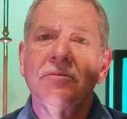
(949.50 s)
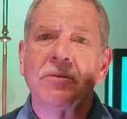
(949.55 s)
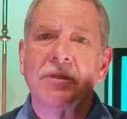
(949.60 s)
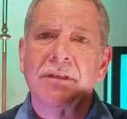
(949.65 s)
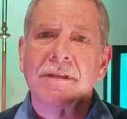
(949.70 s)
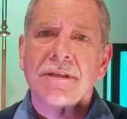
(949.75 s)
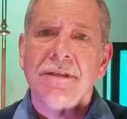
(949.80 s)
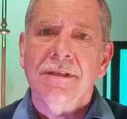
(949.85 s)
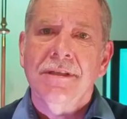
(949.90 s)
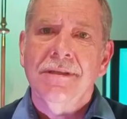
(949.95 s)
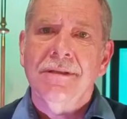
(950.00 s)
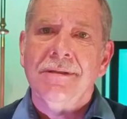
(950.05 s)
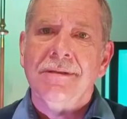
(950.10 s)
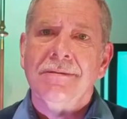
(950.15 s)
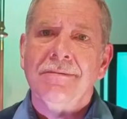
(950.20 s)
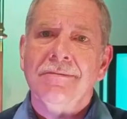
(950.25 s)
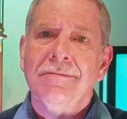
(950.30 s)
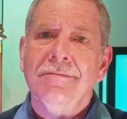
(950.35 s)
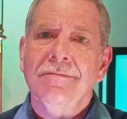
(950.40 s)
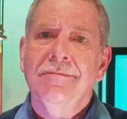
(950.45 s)
what
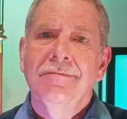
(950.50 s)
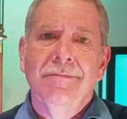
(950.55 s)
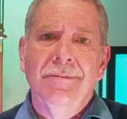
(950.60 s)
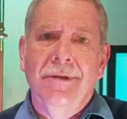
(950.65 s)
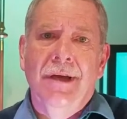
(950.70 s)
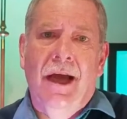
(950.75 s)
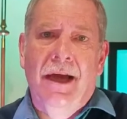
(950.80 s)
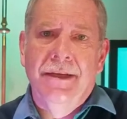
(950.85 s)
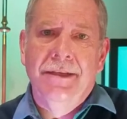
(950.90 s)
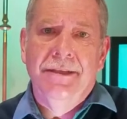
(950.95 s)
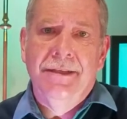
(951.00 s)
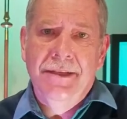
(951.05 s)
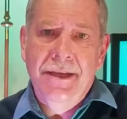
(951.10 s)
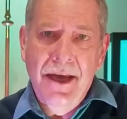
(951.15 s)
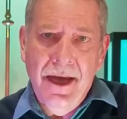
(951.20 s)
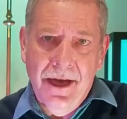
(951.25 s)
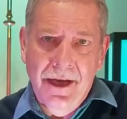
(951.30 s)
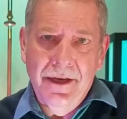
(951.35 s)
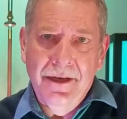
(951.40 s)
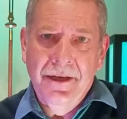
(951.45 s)
God
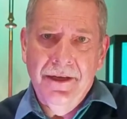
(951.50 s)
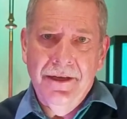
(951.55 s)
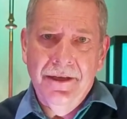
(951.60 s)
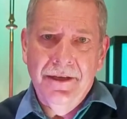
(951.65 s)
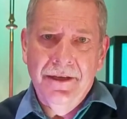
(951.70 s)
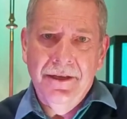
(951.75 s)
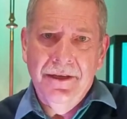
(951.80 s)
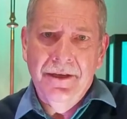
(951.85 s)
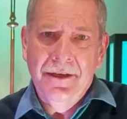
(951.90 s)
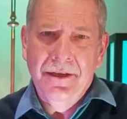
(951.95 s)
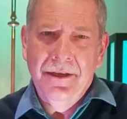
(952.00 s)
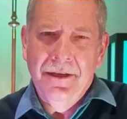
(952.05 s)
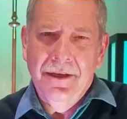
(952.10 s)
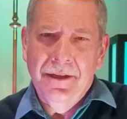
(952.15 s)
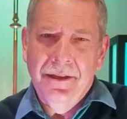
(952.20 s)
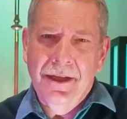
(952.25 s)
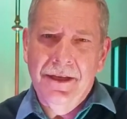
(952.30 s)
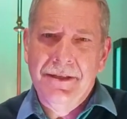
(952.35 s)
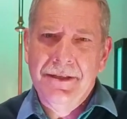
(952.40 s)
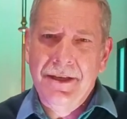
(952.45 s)
said.
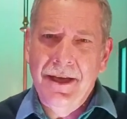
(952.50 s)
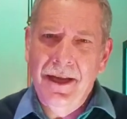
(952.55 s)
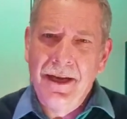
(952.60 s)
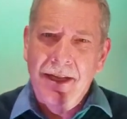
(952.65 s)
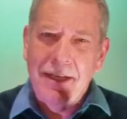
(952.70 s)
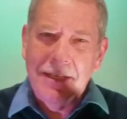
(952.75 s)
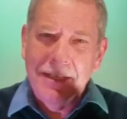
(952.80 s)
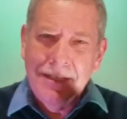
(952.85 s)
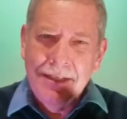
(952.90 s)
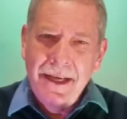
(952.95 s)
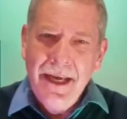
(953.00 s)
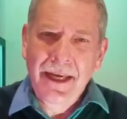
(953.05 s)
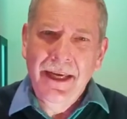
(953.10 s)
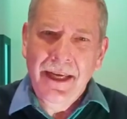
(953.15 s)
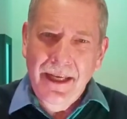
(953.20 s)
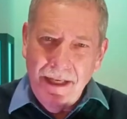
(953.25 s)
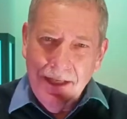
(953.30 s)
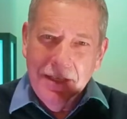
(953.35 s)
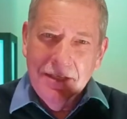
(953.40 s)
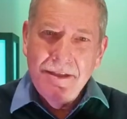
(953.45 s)
Let's kind of dig
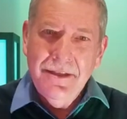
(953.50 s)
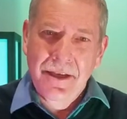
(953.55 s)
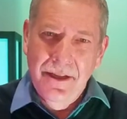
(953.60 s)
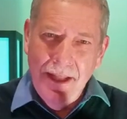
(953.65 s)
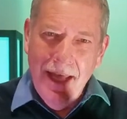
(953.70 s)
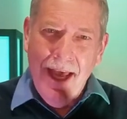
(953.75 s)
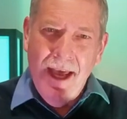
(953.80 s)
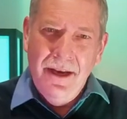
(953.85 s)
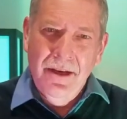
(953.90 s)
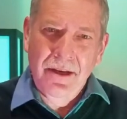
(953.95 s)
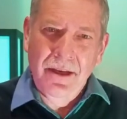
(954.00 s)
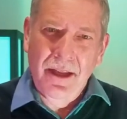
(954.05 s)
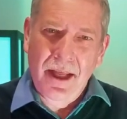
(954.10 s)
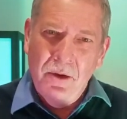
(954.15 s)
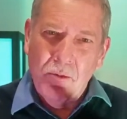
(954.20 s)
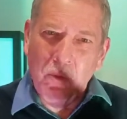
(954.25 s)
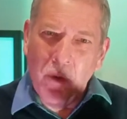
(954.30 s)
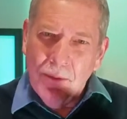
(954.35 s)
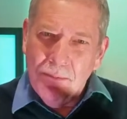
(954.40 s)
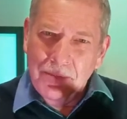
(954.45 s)
into that, like
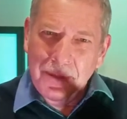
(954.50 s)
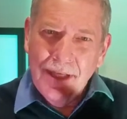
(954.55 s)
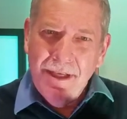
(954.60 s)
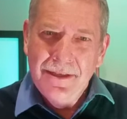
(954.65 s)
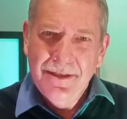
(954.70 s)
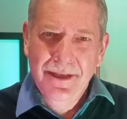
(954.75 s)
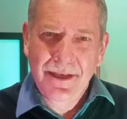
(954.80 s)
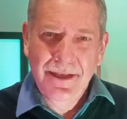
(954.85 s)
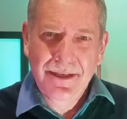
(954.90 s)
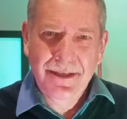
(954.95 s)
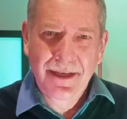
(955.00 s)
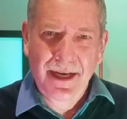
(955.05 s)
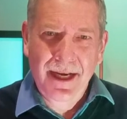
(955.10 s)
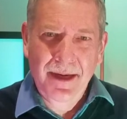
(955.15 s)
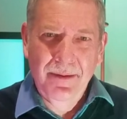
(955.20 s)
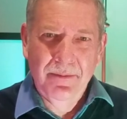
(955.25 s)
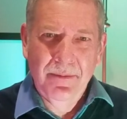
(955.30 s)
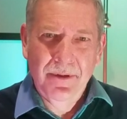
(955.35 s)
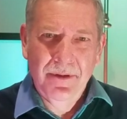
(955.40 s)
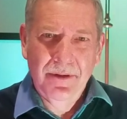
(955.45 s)
one piece at a
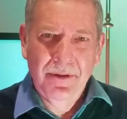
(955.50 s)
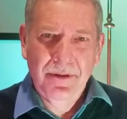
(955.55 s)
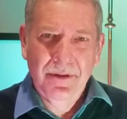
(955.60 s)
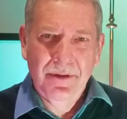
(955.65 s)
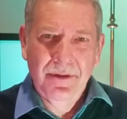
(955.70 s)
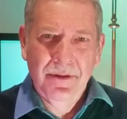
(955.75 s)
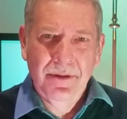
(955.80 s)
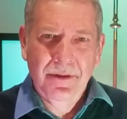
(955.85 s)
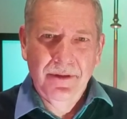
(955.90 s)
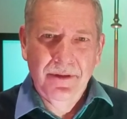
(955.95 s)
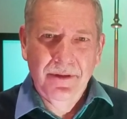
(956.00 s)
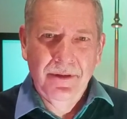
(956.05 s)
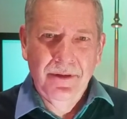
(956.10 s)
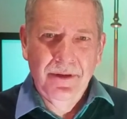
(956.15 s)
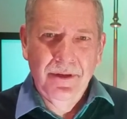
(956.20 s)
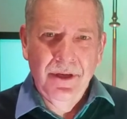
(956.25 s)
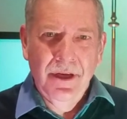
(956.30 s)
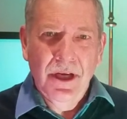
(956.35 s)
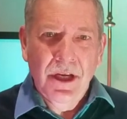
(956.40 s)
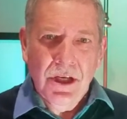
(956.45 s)
time.
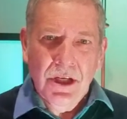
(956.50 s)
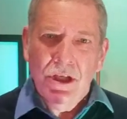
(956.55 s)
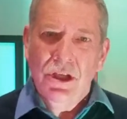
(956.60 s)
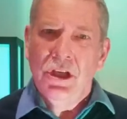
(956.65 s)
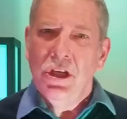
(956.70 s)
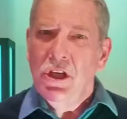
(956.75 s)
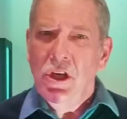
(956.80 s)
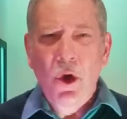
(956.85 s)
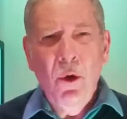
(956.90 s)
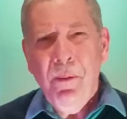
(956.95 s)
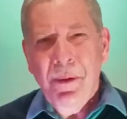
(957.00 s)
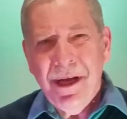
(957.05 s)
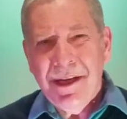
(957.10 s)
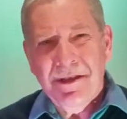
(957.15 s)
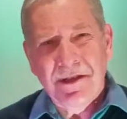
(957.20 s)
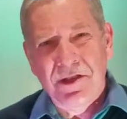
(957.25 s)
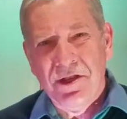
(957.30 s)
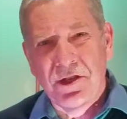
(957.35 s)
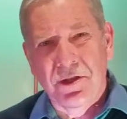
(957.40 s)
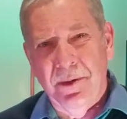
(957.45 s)
Nobody's
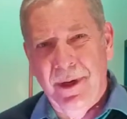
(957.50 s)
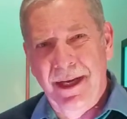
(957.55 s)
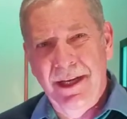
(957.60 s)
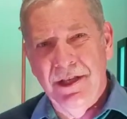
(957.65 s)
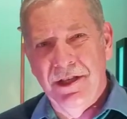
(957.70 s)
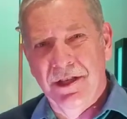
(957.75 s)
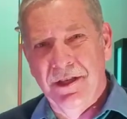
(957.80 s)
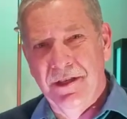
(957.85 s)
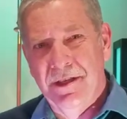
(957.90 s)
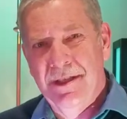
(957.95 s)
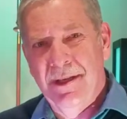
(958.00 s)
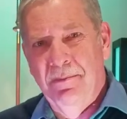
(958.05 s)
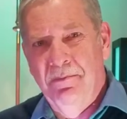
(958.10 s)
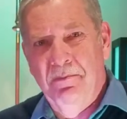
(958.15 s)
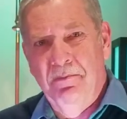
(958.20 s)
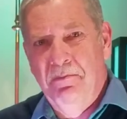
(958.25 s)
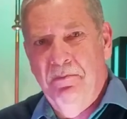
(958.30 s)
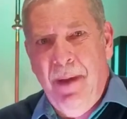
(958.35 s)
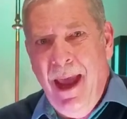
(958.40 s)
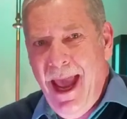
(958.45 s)
a stranger to
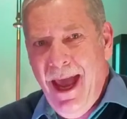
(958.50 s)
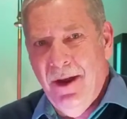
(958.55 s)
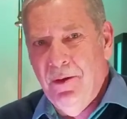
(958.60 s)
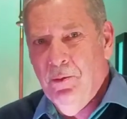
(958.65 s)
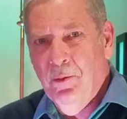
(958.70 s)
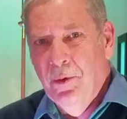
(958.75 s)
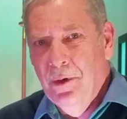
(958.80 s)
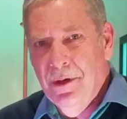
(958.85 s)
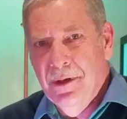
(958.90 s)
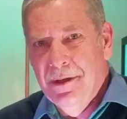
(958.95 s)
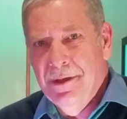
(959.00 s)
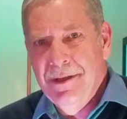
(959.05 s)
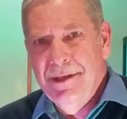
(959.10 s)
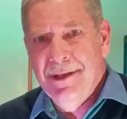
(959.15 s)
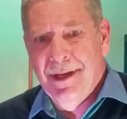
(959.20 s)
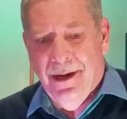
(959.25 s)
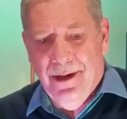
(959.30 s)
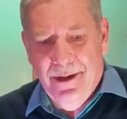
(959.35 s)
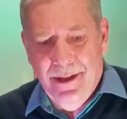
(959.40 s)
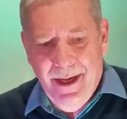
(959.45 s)
bad words,
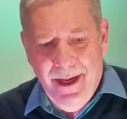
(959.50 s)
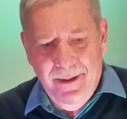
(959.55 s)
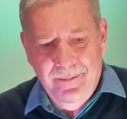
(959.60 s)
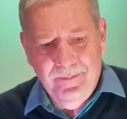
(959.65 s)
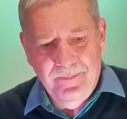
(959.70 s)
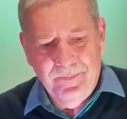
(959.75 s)
are they?